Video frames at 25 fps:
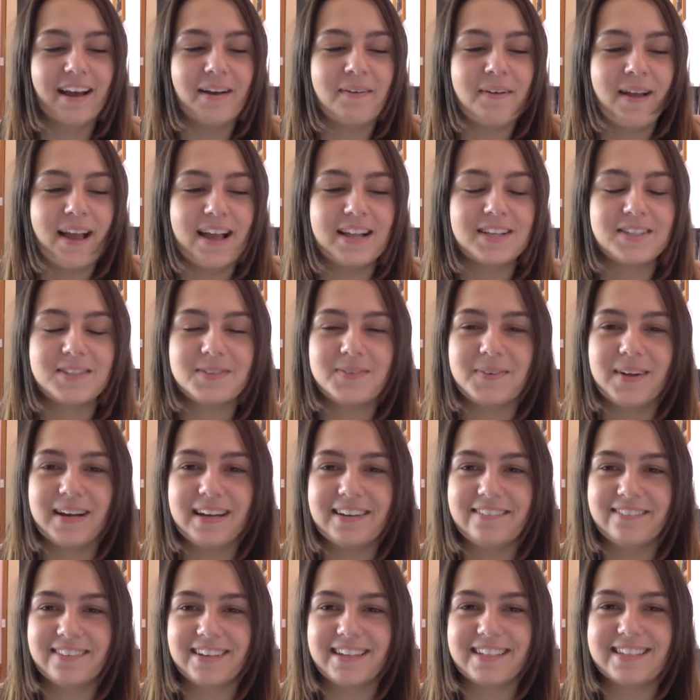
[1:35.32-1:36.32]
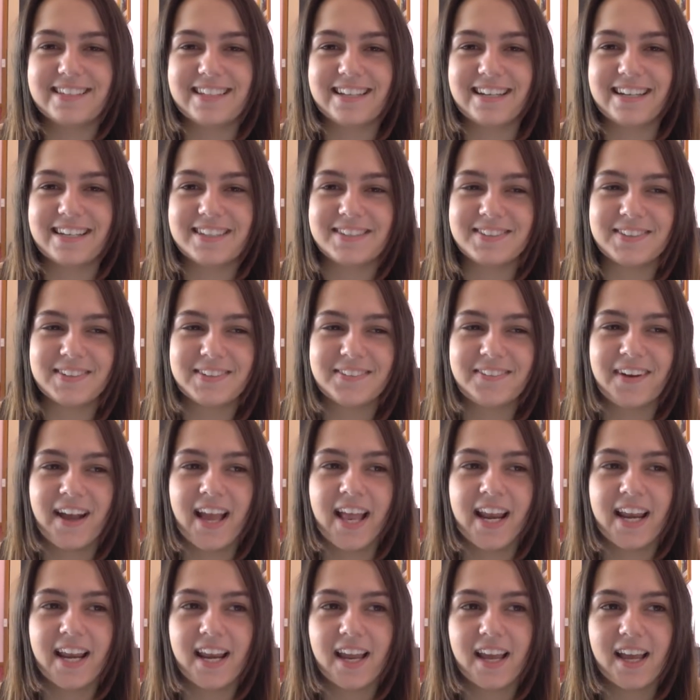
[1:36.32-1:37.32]
about 20 minutes in, I sort of
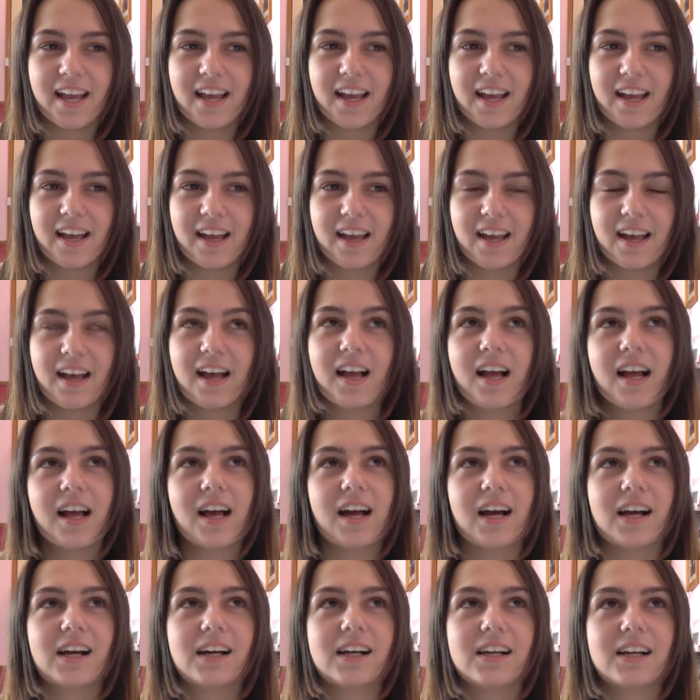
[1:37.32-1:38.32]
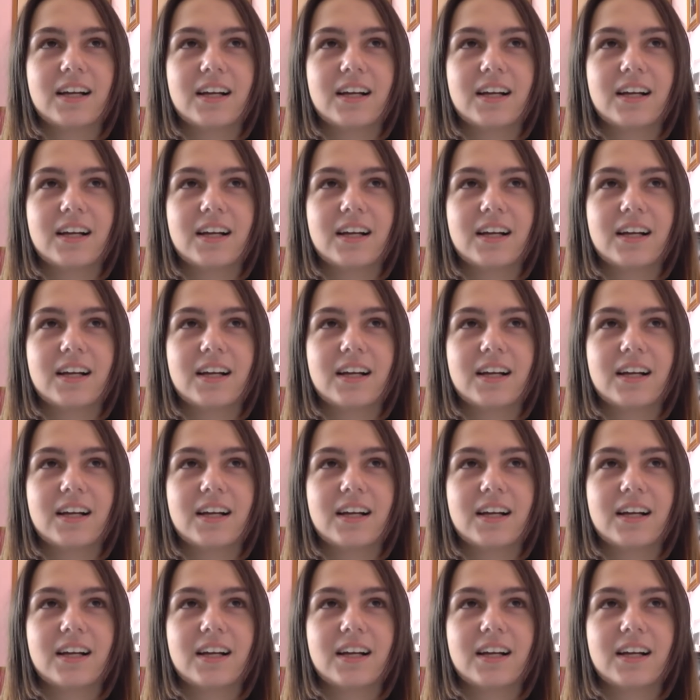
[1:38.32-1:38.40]
went, huh